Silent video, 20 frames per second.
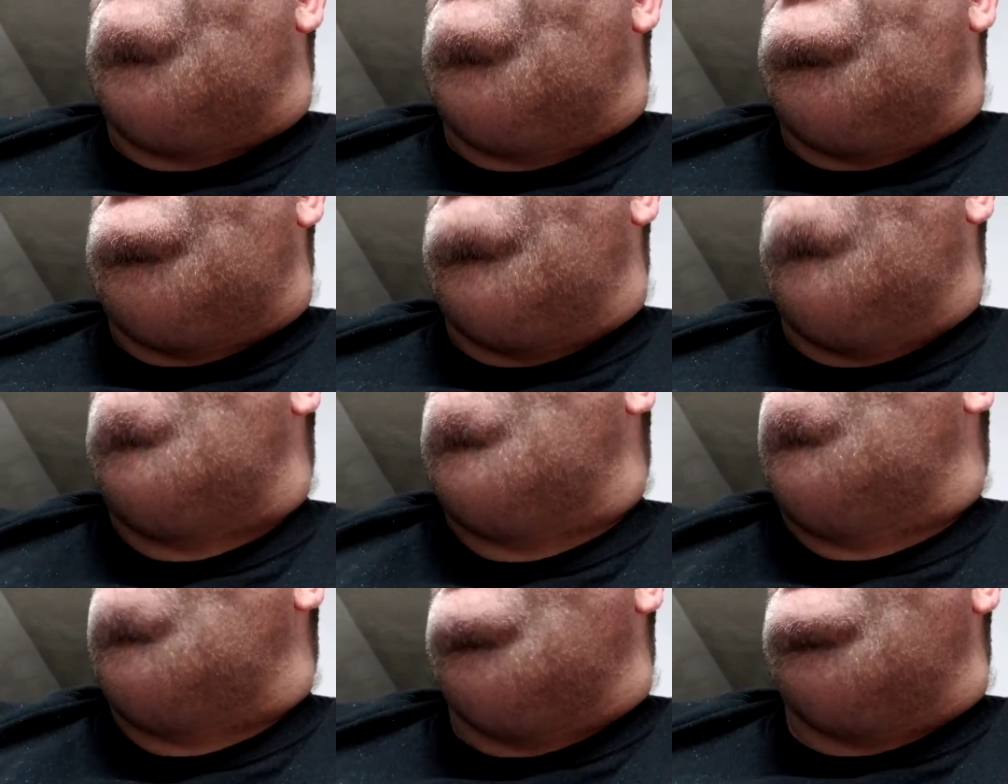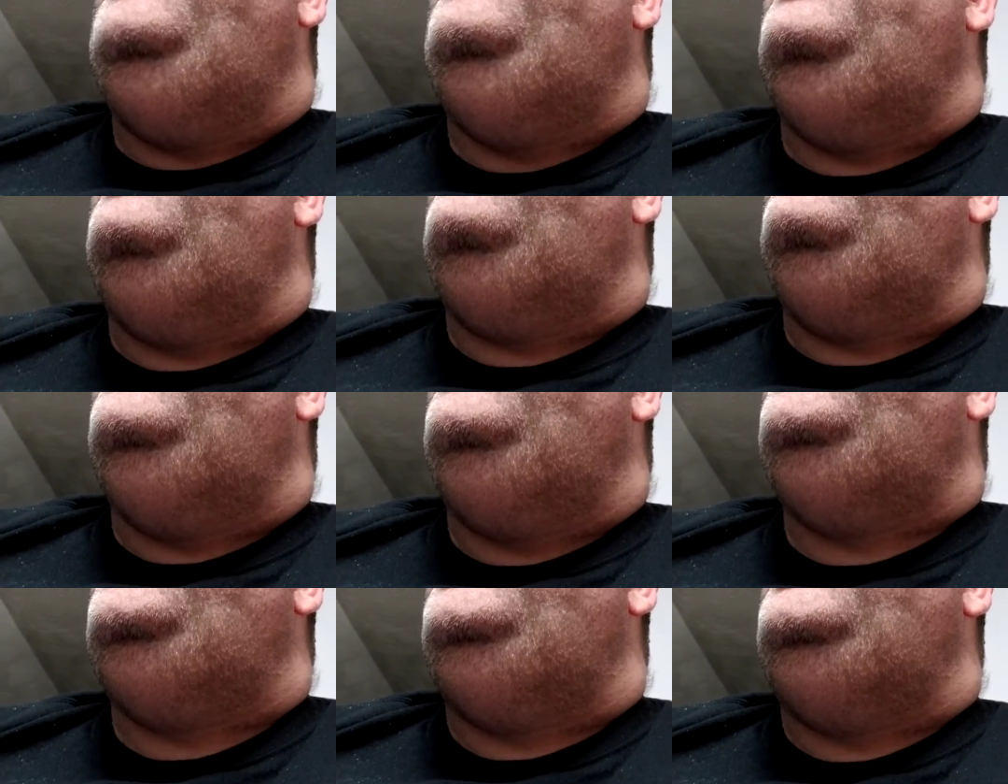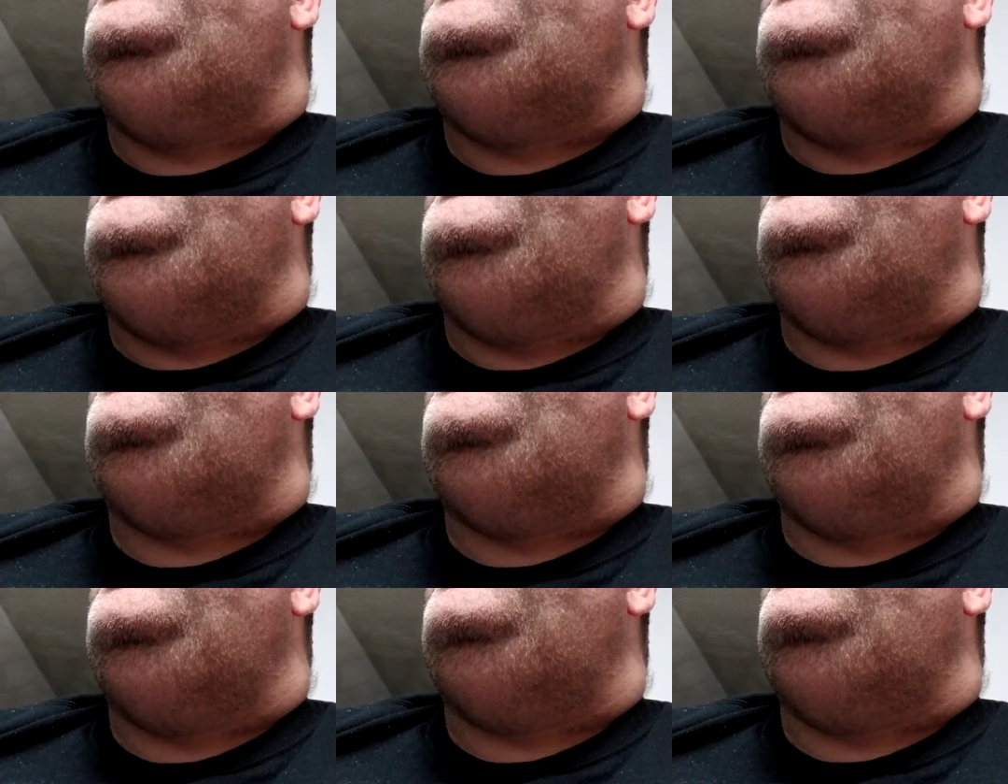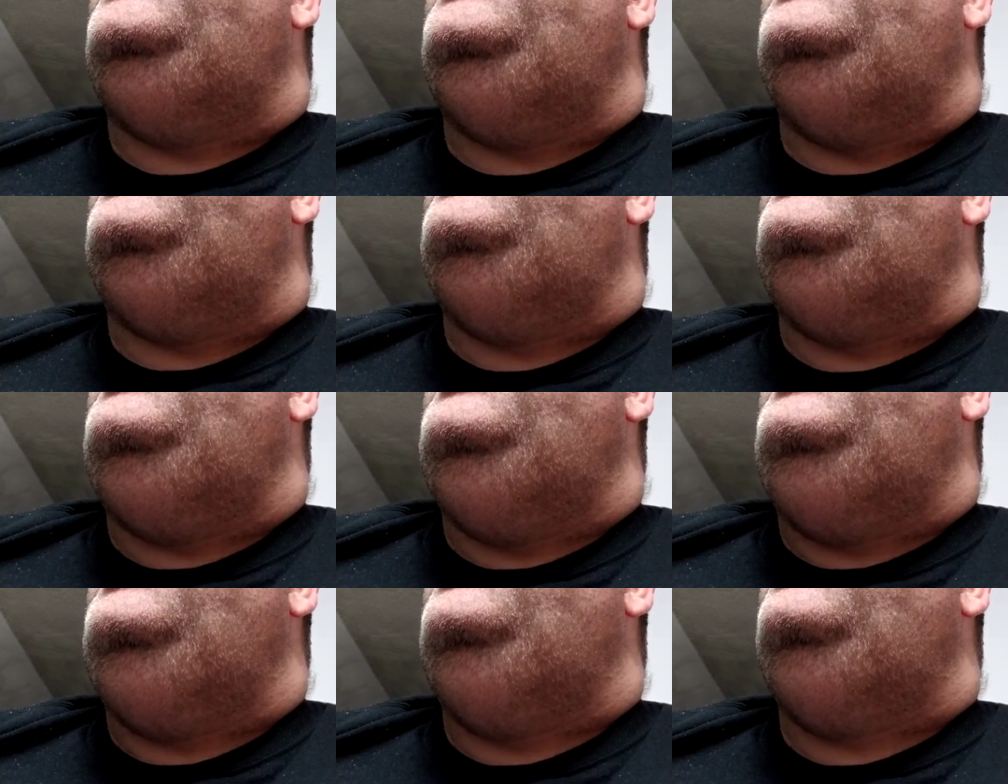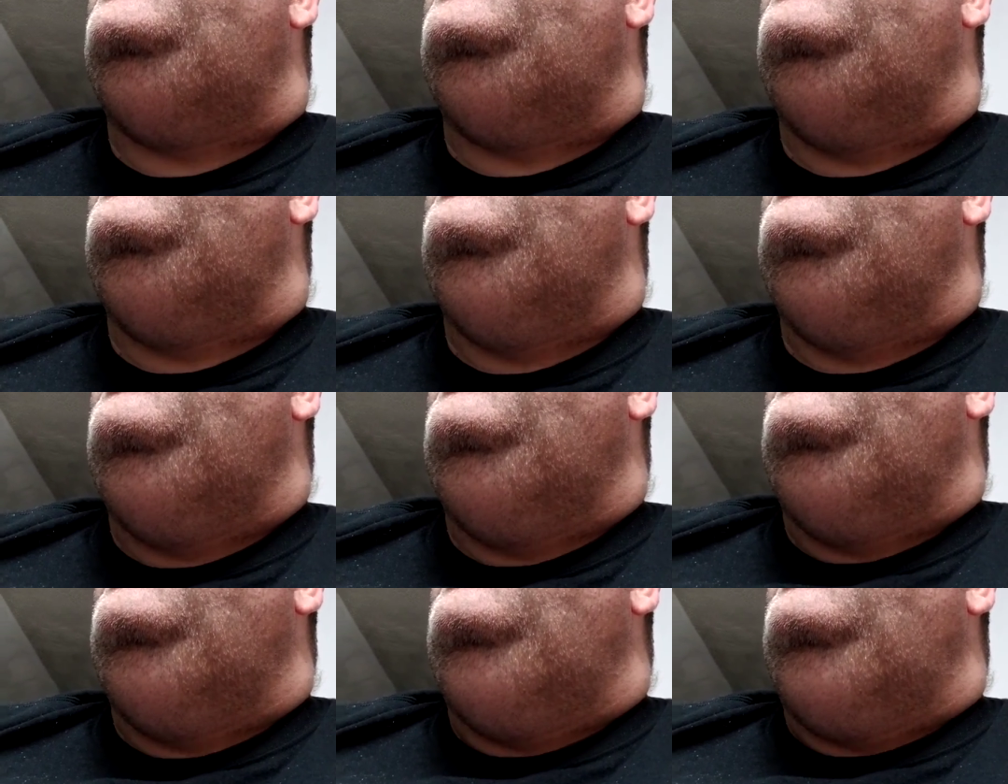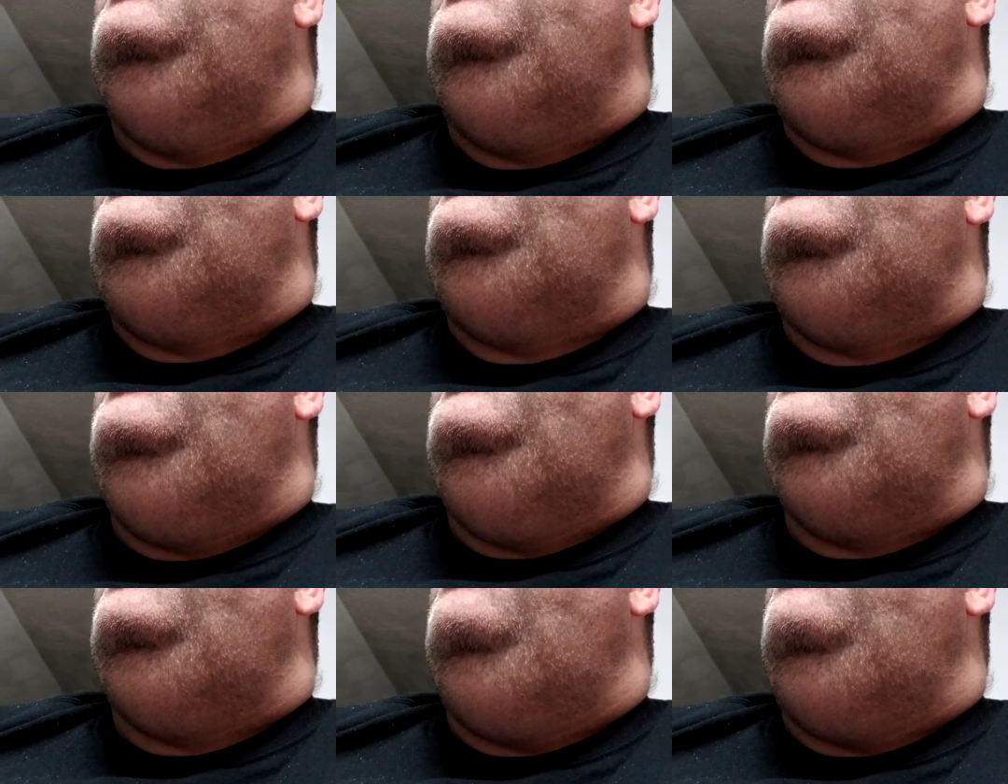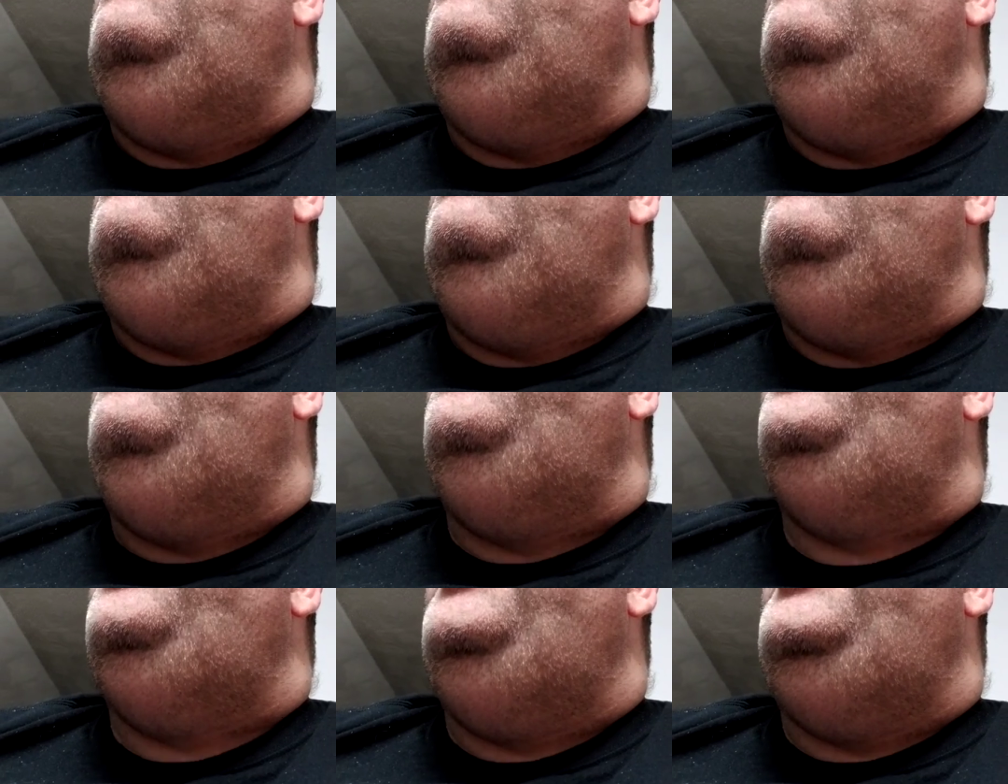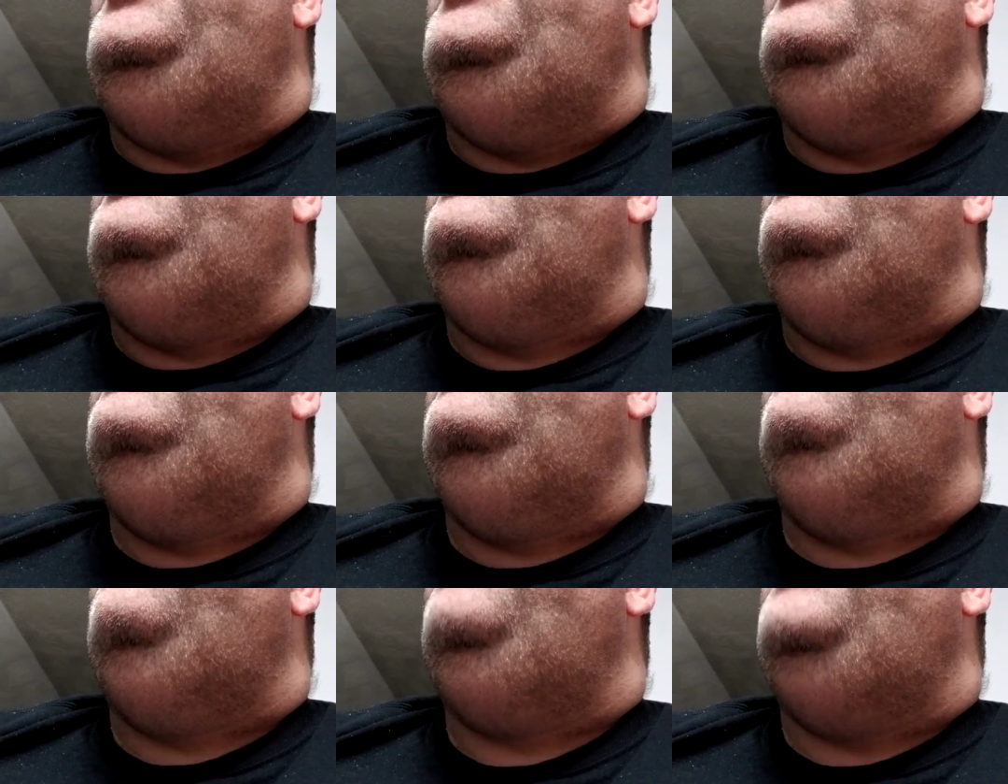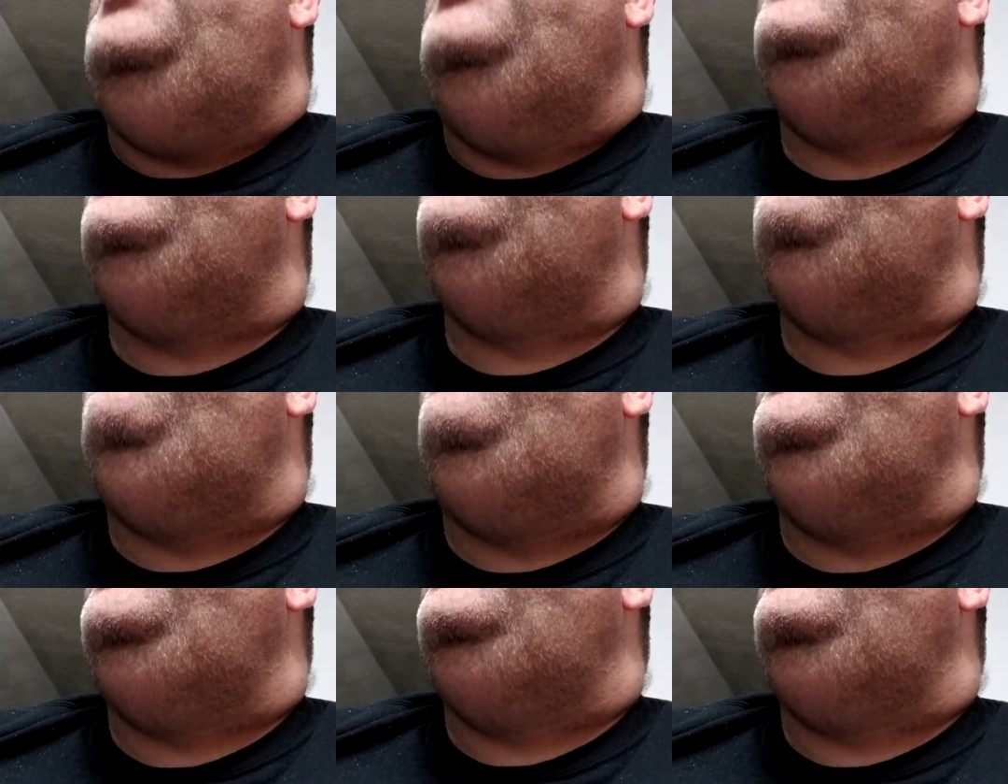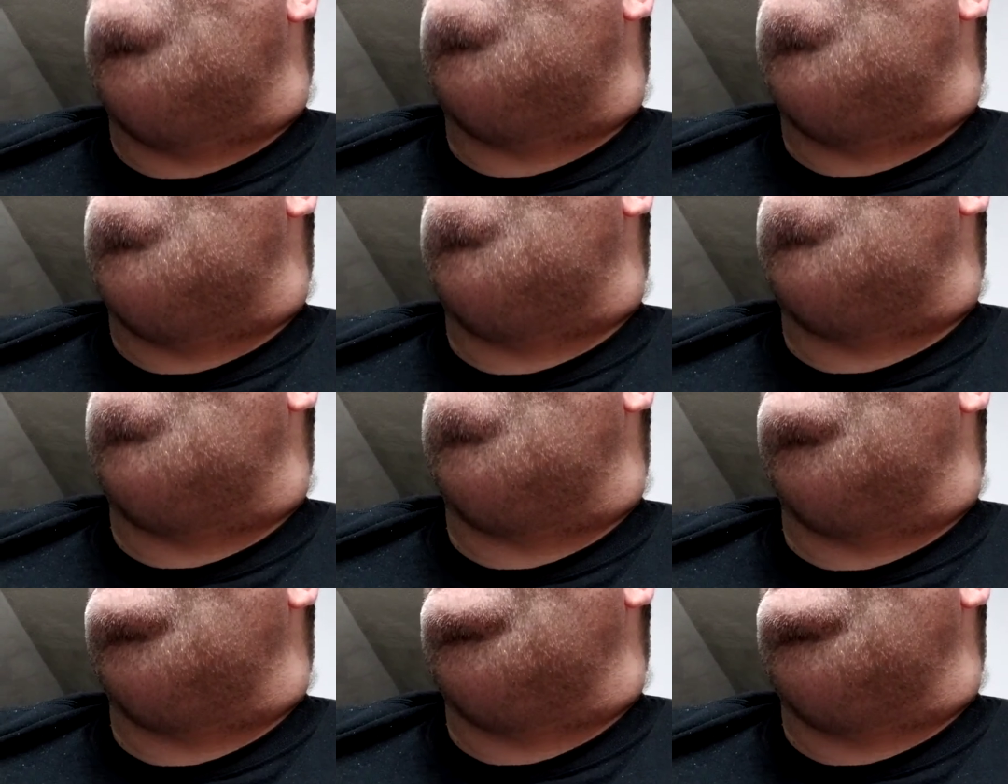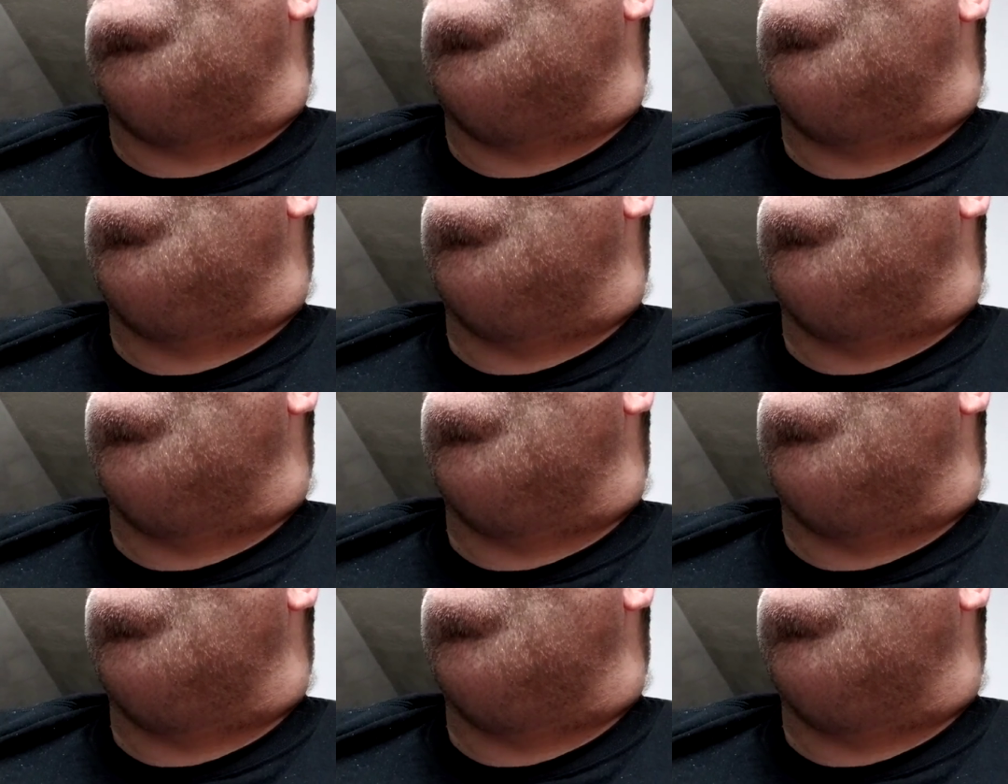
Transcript: Give away the GTS 660s, the whole thing. I'll just put it up for free.